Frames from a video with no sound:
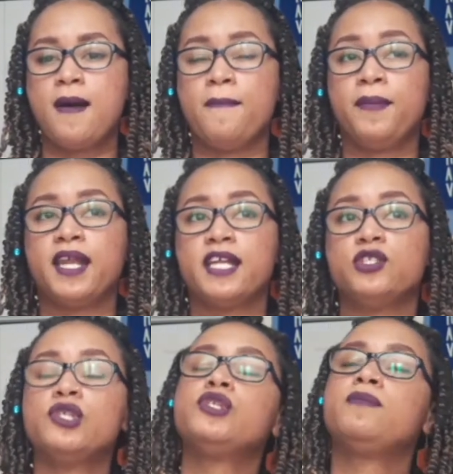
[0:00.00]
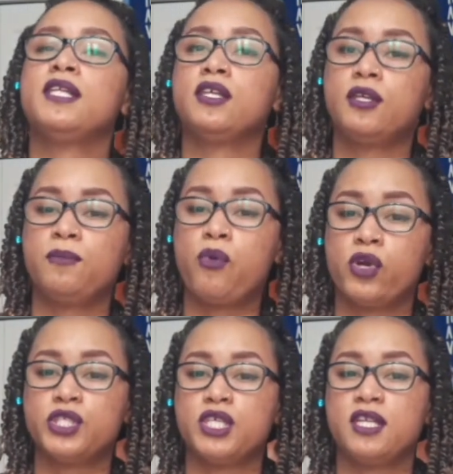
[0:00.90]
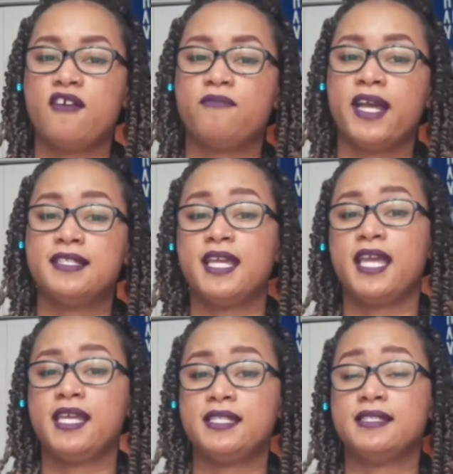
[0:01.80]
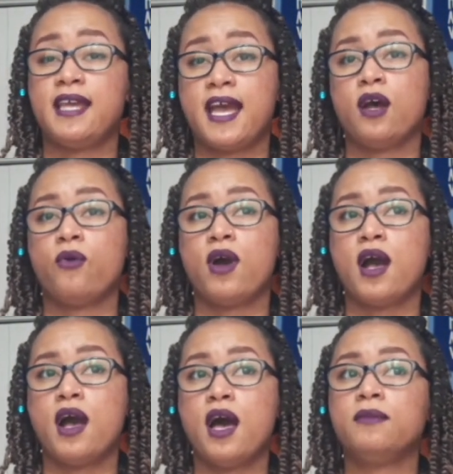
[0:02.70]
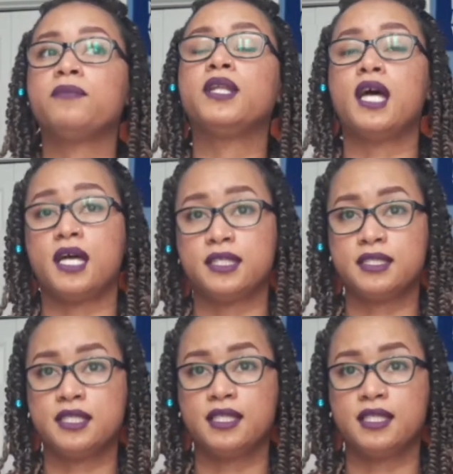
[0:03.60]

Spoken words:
But I do spend a good portion of my days now unplugged